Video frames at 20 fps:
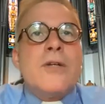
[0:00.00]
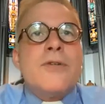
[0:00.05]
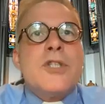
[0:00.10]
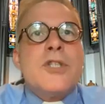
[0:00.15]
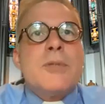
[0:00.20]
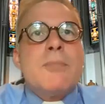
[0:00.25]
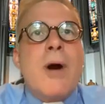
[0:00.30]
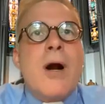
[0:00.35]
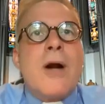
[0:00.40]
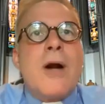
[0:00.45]
on the
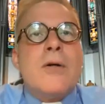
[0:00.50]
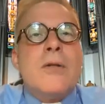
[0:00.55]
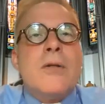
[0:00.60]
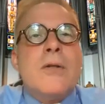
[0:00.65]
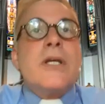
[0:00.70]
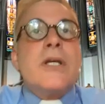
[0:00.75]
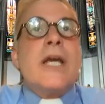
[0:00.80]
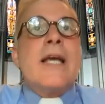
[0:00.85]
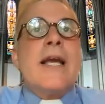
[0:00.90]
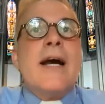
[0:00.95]
spiral
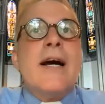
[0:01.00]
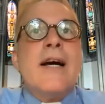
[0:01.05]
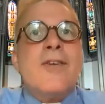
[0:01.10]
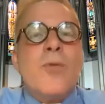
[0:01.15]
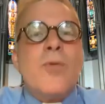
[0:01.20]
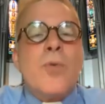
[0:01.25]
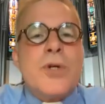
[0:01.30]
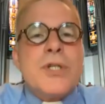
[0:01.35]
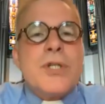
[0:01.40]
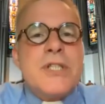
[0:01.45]
looking
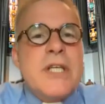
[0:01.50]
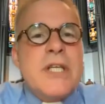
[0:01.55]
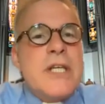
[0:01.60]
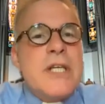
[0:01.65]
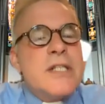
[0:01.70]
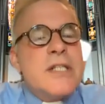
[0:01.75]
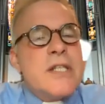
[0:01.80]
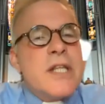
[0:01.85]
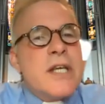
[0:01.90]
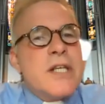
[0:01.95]
out, we're seeing
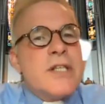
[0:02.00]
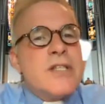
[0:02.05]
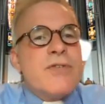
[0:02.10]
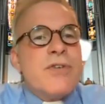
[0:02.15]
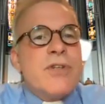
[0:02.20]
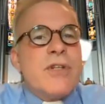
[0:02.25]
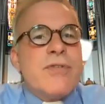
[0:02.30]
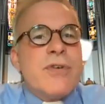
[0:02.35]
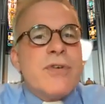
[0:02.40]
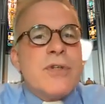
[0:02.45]
things
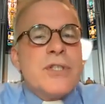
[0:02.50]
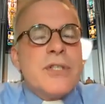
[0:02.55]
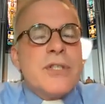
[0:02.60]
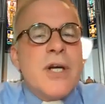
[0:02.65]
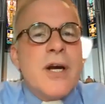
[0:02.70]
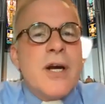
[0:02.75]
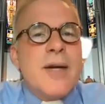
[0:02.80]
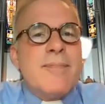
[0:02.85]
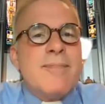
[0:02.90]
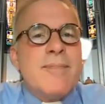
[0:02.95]
for the first
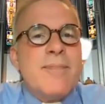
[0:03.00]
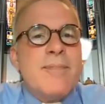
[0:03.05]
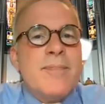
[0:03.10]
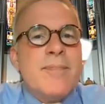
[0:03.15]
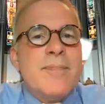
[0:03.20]
time.